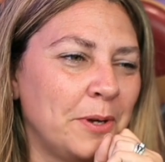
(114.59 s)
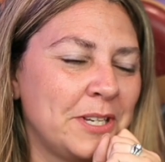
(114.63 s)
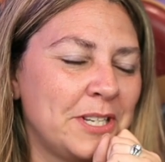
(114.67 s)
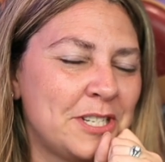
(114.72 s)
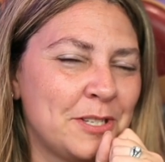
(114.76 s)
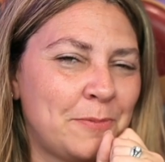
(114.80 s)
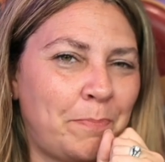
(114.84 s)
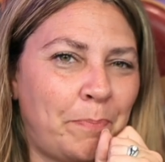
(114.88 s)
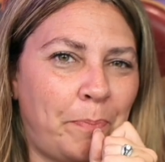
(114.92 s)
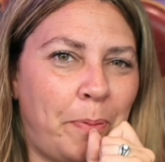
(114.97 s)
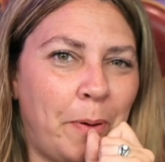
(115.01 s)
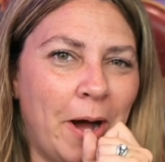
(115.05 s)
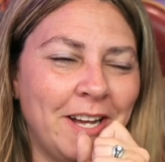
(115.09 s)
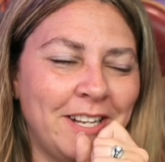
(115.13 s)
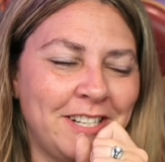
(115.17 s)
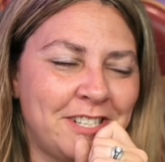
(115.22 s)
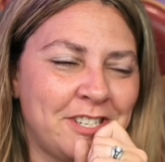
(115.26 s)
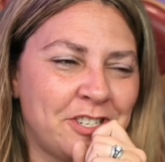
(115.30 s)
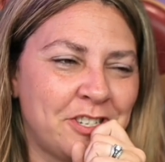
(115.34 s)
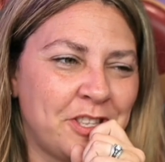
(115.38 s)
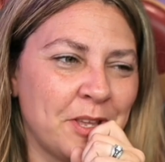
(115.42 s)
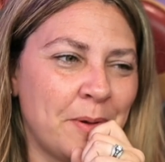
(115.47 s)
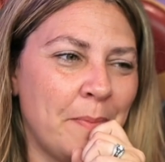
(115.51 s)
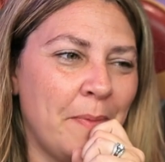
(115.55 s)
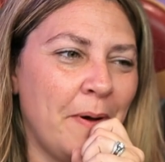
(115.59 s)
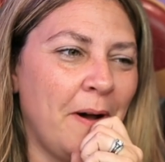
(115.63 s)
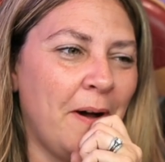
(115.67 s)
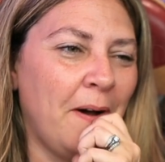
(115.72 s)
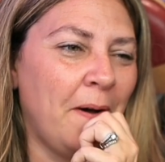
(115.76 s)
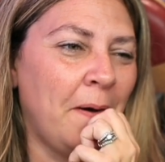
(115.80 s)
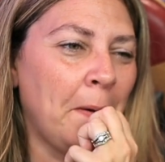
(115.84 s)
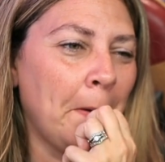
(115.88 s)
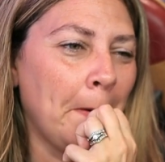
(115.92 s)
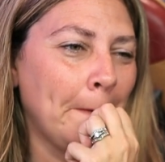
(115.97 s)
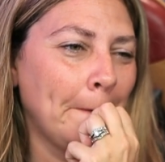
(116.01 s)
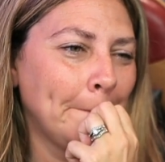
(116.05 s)
You just punched the
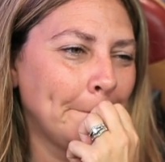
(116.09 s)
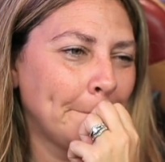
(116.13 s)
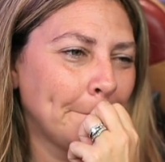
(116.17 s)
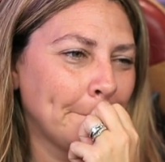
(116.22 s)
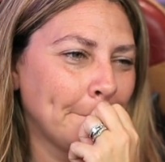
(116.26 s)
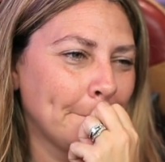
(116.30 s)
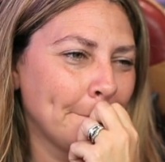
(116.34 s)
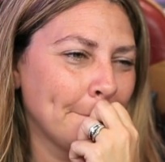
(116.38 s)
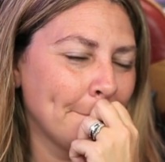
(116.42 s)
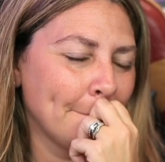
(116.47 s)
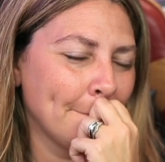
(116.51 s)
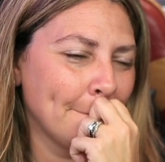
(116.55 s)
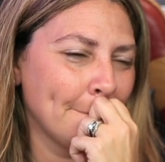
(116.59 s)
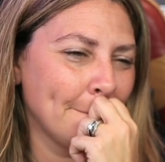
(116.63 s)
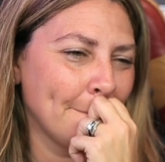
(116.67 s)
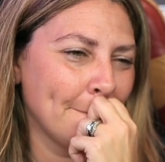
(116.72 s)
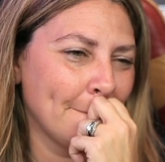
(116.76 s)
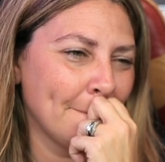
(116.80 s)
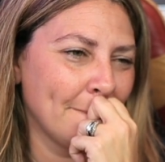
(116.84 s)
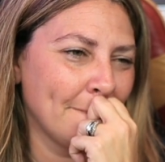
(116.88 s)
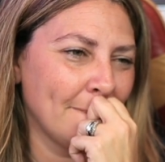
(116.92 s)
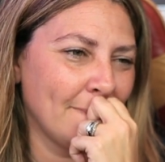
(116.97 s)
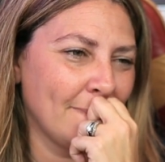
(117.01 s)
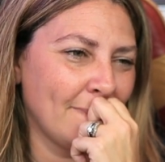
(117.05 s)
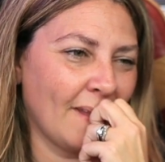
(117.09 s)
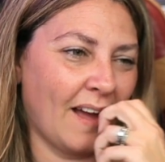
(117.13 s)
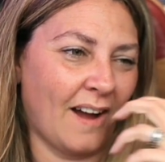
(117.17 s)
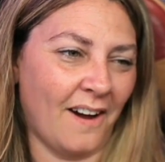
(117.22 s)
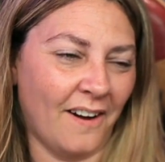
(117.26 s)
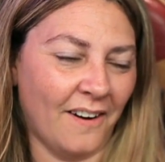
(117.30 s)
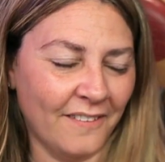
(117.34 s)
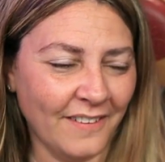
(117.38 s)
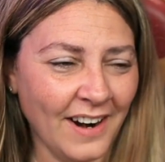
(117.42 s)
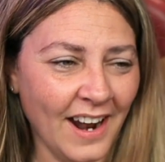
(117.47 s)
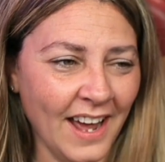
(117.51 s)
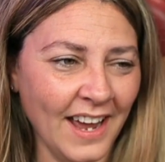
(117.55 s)
ball.
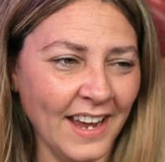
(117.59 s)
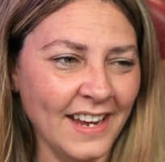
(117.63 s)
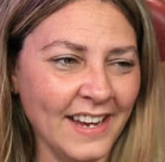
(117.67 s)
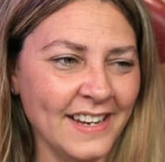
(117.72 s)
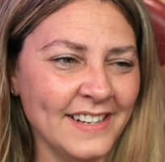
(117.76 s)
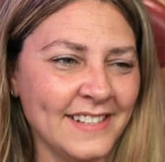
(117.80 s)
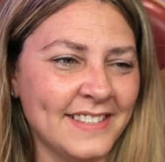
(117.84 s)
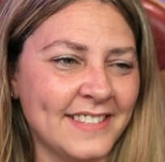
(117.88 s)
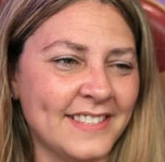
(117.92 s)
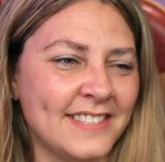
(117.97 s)
All right.